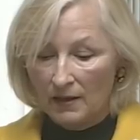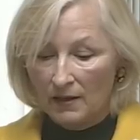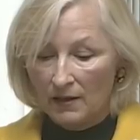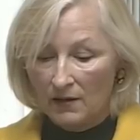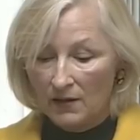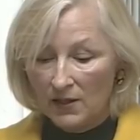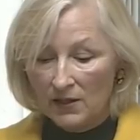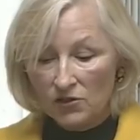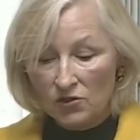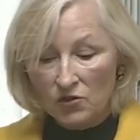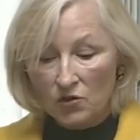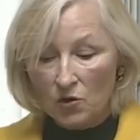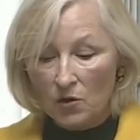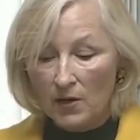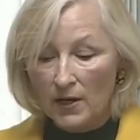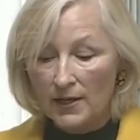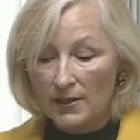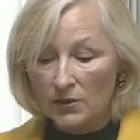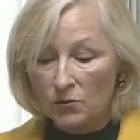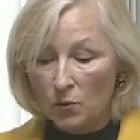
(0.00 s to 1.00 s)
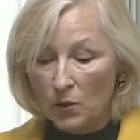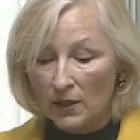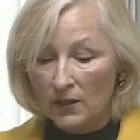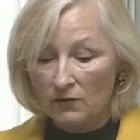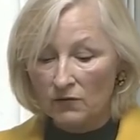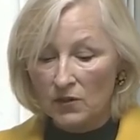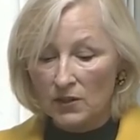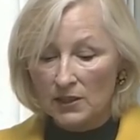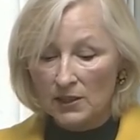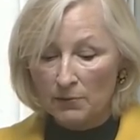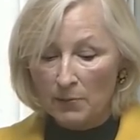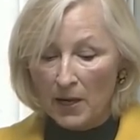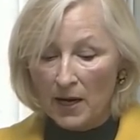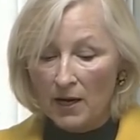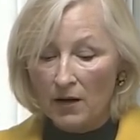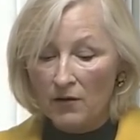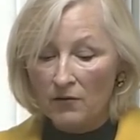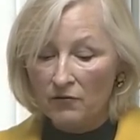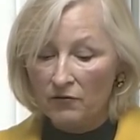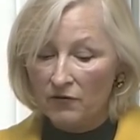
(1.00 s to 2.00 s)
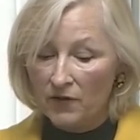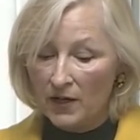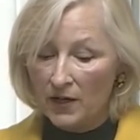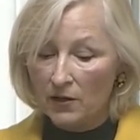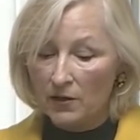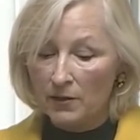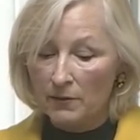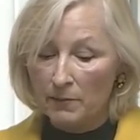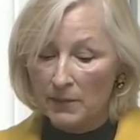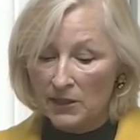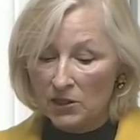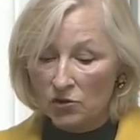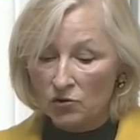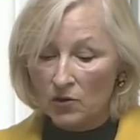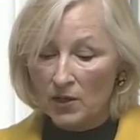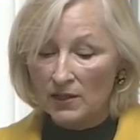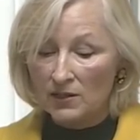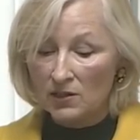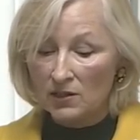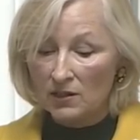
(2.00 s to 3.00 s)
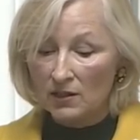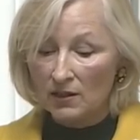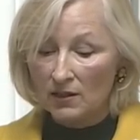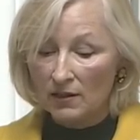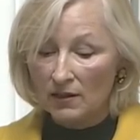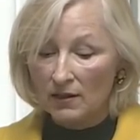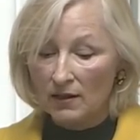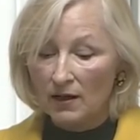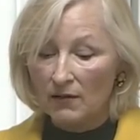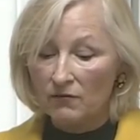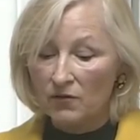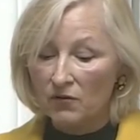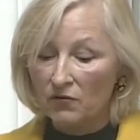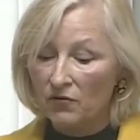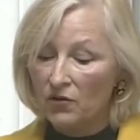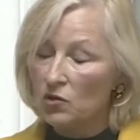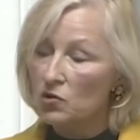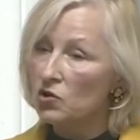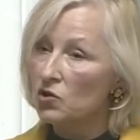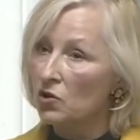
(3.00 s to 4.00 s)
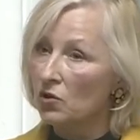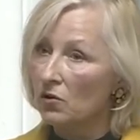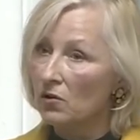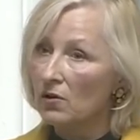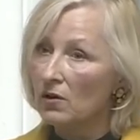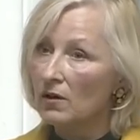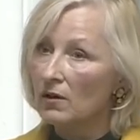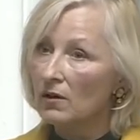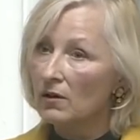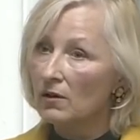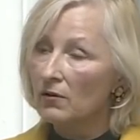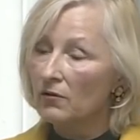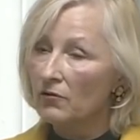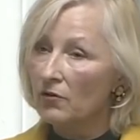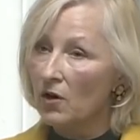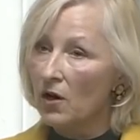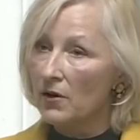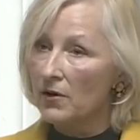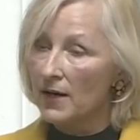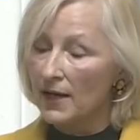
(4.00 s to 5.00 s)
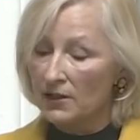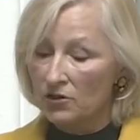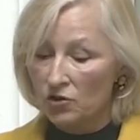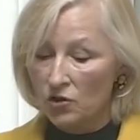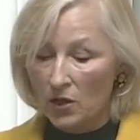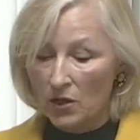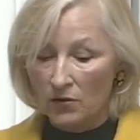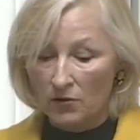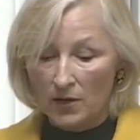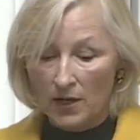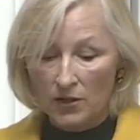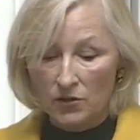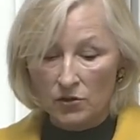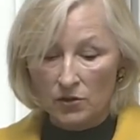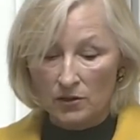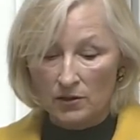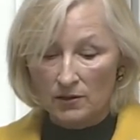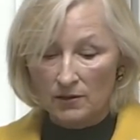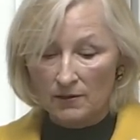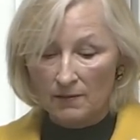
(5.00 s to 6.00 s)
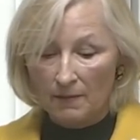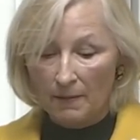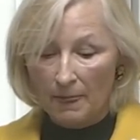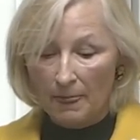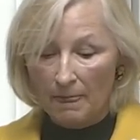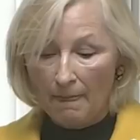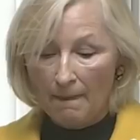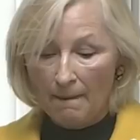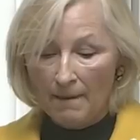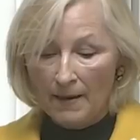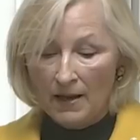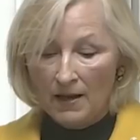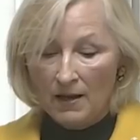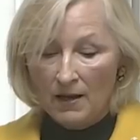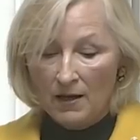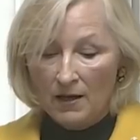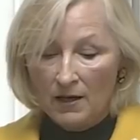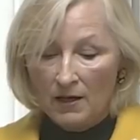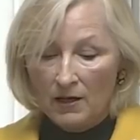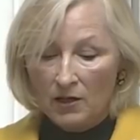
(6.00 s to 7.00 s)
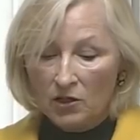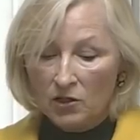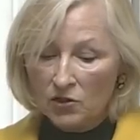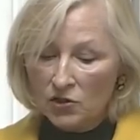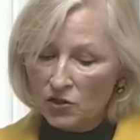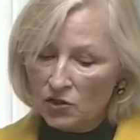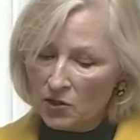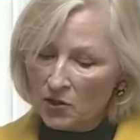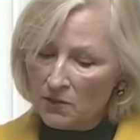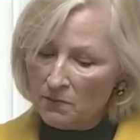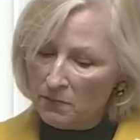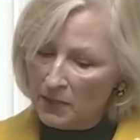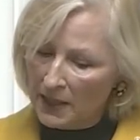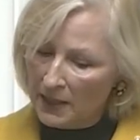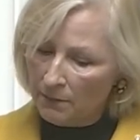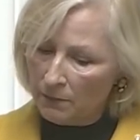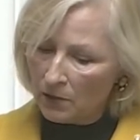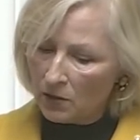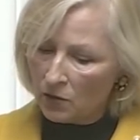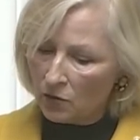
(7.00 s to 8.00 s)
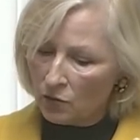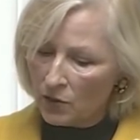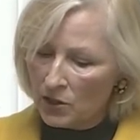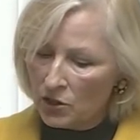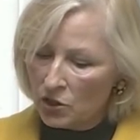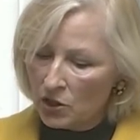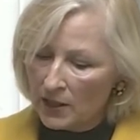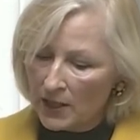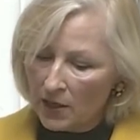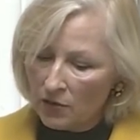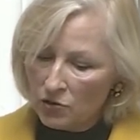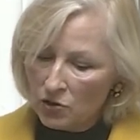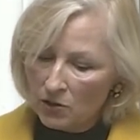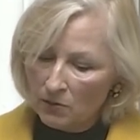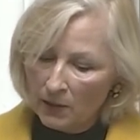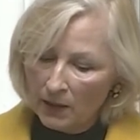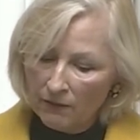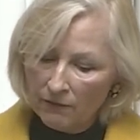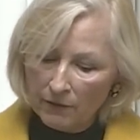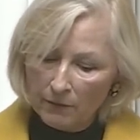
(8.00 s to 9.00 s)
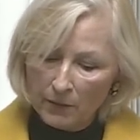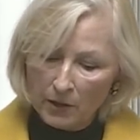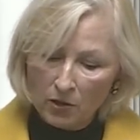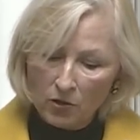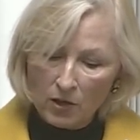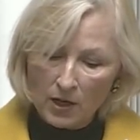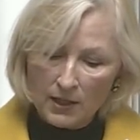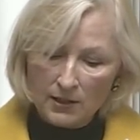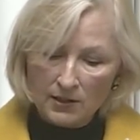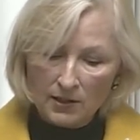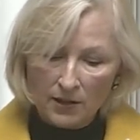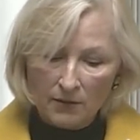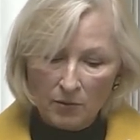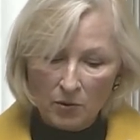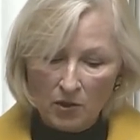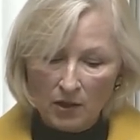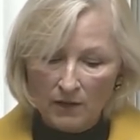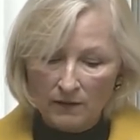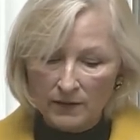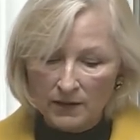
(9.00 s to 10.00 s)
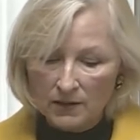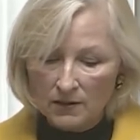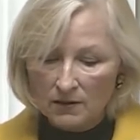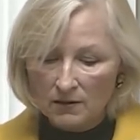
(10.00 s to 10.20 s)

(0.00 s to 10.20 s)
This story is one of despair, fear, and mistrust of the future for our next generations. Concerned people are reaching out to me from across our province,